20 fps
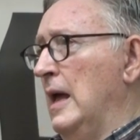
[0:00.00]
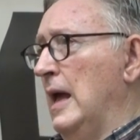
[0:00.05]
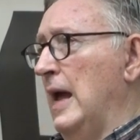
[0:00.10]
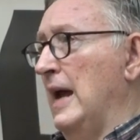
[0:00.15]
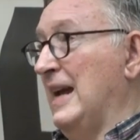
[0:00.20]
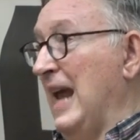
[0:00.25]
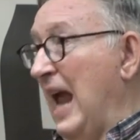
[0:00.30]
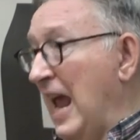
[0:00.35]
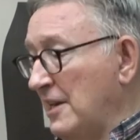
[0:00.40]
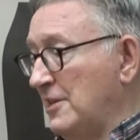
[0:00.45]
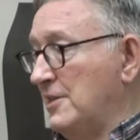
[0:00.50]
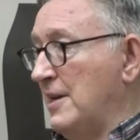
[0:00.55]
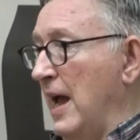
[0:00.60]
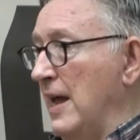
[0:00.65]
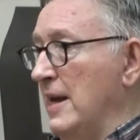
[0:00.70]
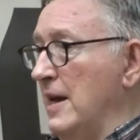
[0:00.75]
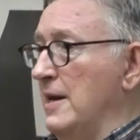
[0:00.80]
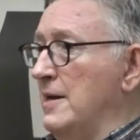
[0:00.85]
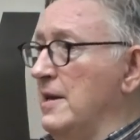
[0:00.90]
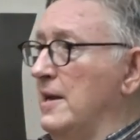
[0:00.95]
a gas
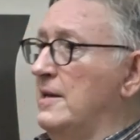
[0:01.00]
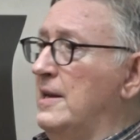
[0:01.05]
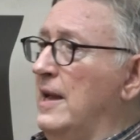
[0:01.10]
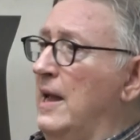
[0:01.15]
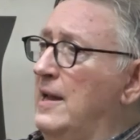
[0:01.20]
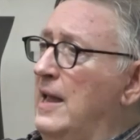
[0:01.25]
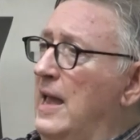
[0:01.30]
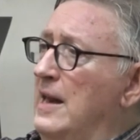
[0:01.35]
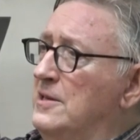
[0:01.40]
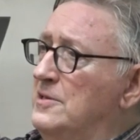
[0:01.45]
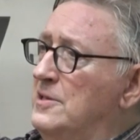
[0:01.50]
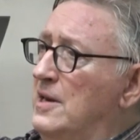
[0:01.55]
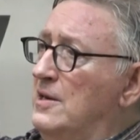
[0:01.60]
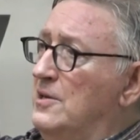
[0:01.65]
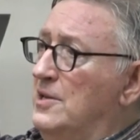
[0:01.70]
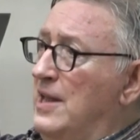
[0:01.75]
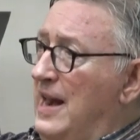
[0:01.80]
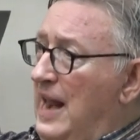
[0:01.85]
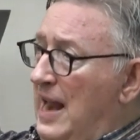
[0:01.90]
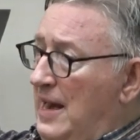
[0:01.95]
canister
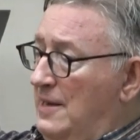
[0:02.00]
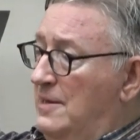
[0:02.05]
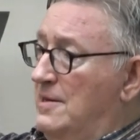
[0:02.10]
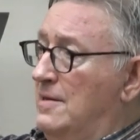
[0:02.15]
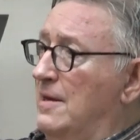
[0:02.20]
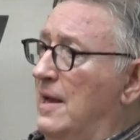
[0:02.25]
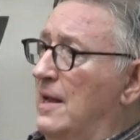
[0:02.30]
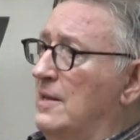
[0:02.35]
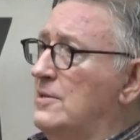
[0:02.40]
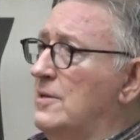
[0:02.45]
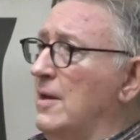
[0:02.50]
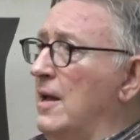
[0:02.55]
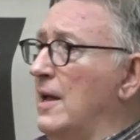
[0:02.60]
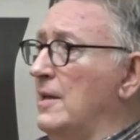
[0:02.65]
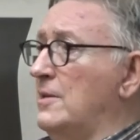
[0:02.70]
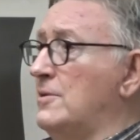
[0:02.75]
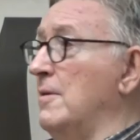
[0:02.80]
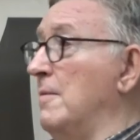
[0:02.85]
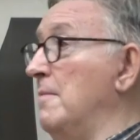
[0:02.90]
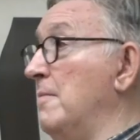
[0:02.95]
direct
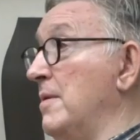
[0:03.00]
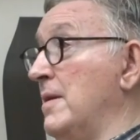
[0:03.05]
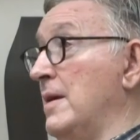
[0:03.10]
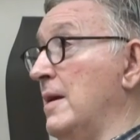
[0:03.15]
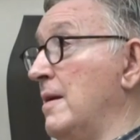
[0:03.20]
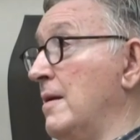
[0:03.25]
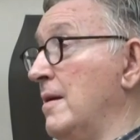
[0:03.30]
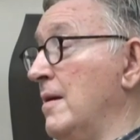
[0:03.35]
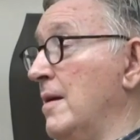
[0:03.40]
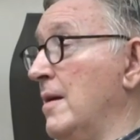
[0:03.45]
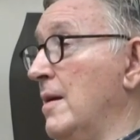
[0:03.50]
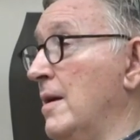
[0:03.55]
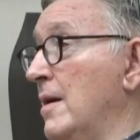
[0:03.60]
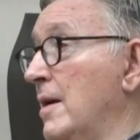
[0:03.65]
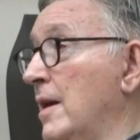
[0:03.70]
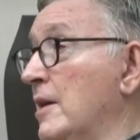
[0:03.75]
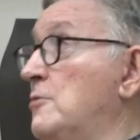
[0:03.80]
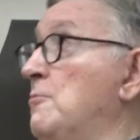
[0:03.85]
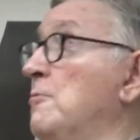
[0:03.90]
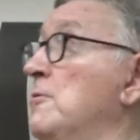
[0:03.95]
at somebody.
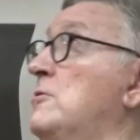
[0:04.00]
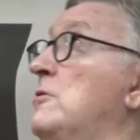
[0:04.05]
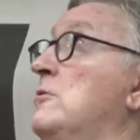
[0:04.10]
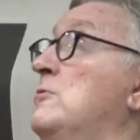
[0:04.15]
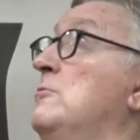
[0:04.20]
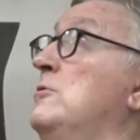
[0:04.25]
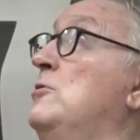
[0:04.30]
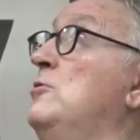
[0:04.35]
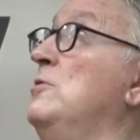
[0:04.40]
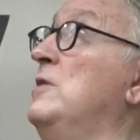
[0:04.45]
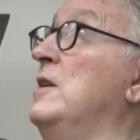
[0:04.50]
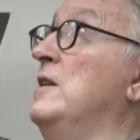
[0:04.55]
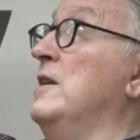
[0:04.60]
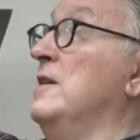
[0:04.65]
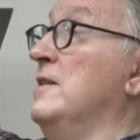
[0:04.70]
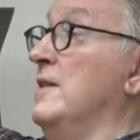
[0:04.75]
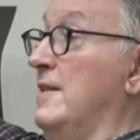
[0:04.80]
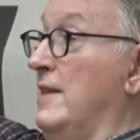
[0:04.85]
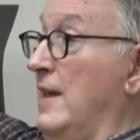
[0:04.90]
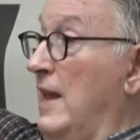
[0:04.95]
You're supposed to shoot it
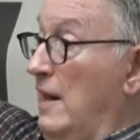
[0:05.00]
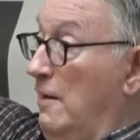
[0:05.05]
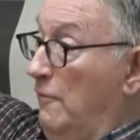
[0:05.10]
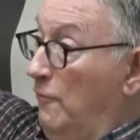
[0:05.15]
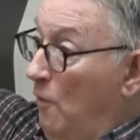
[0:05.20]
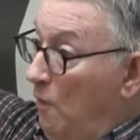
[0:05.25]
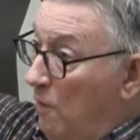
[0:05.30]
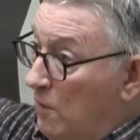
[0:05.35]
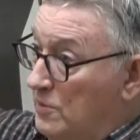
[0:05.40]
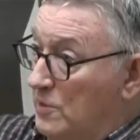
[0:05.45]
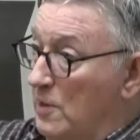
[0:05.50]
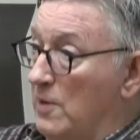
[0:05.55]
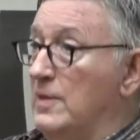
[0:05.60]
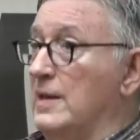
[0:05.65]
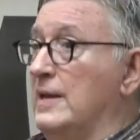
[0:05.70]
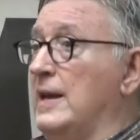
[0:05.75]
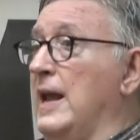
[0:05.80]
into the air, it falls down, the